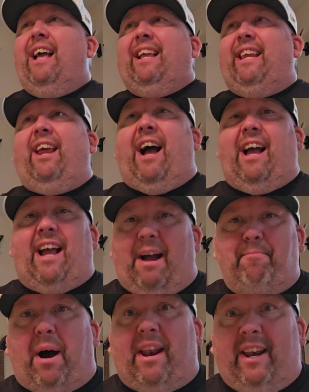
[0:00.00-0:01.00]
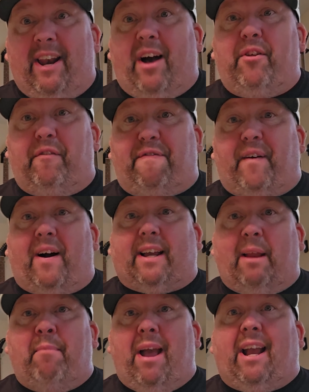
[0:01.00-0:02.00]
Yeah, I bought another
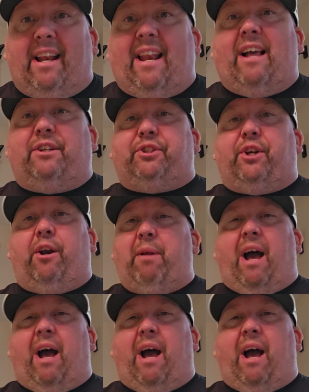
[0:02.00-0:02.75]
fucking Megadeth shirt.